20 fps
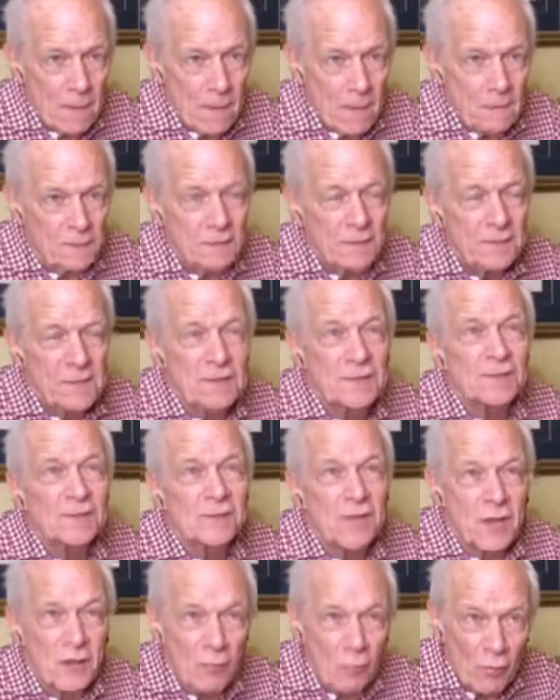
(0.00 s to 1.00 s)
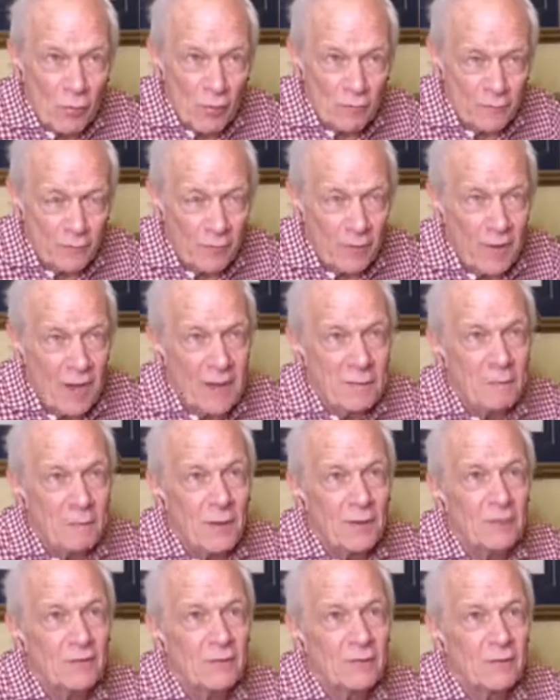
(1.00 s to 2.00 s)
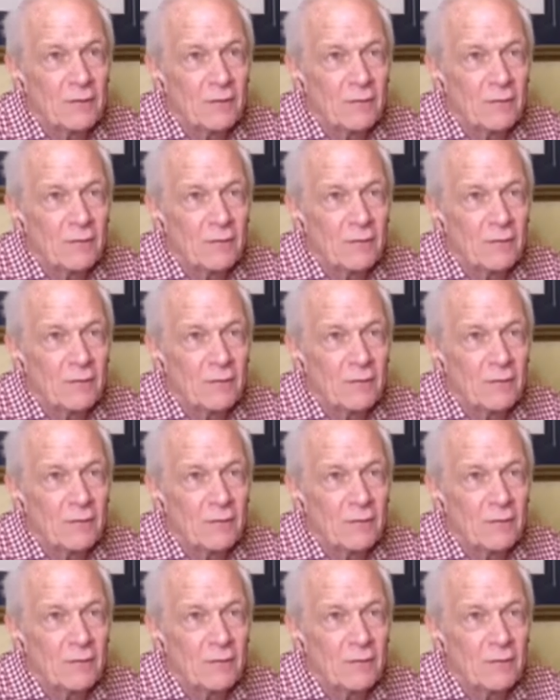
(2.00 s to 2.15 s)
And he doesn't say a word for 9 months.